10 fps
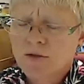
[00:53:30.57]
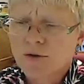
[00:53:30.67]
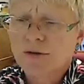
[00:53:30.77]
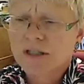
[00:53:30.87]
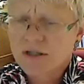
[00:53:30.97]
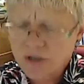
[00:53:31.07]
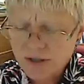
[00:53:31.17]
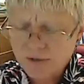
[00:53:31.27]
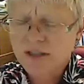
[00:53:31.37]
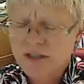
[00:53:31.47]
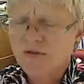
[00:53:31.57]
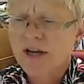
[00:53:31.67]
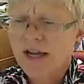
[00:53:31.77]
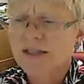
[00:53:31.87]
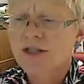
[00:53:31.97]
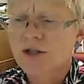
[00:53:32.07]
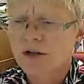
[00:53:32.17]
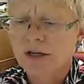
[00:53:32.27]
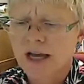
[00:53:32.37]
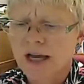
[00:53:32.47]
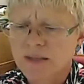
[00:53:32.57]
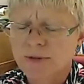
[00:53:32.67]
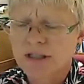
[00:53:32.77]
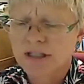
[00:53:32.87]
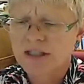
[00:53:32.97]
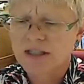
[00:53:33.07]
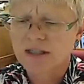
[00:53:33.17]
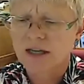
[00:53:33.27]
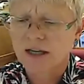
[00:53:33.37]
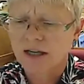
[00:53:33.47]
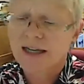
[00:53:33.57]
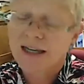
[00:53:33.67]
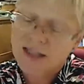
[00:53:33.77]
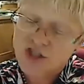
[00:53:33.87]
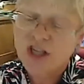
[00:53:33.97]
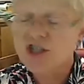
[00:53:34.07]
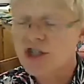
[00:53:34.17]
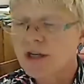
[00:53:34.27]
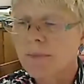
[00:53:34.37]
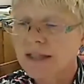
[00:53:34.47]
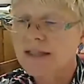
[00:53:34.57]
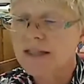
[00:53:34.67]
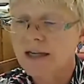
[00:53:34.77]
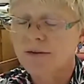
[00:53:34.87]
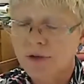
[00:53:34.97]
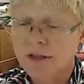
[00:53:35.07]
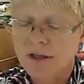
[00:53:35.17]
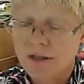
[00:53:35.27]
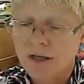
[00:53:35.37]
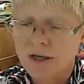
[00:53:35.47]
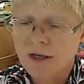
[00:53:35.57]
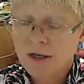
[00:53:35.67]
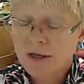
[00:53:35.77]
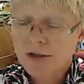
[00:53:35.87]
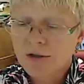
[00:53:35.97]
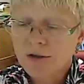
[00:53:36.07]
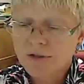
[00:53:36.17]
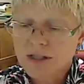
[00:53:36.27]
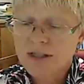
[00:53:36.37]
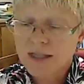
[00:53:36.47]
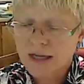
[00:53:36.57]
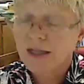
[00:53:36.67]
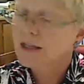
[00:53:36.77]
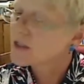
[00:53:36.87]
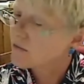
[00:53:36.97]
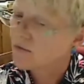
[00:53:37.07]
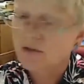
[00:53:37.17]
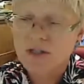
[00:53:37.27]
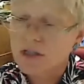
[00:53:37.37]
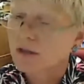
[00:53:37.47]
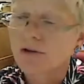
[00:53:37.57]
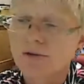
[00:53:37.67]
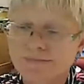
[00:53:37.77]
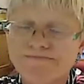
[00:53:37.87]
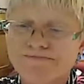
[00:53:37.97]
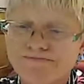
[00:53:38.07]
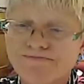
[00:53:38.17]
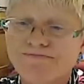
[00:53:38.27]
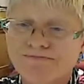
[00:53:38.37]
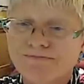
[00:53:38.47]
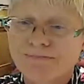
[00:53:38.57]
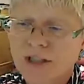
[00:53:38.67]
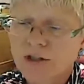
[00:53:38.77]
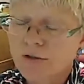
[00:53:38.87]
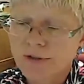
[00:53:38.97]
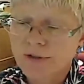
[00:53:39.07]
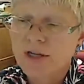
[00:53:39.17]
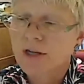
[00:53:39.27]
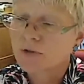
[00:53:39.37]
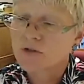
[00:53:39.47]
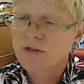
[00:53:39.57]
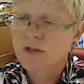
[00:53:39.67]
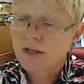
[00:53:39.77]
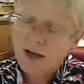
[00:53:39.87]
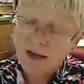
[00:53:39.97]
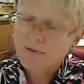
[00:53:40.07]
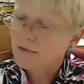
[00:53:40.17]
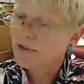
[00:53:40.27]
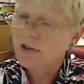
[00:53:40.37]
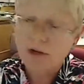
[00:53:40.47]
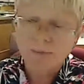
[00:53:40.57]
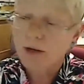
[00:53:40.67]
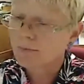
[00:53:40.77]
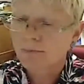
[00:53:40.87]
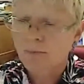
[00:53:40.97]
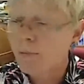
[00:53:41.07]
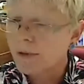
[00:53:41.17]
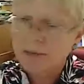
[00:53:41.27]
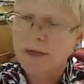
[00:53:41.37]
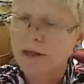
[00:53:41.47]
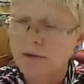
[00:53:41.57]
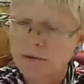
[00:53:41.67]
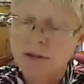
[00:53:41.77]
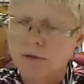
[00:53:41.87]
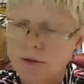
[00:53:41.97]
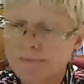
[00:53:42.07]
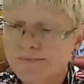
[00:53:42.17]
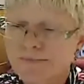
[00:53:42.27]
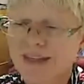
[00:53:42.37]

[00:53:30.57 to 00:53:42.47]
to create certificates for hands-on expertise, and it's changing a mindset within the university setting, and it's very slow. The university moves. I've even thought about opening my own school.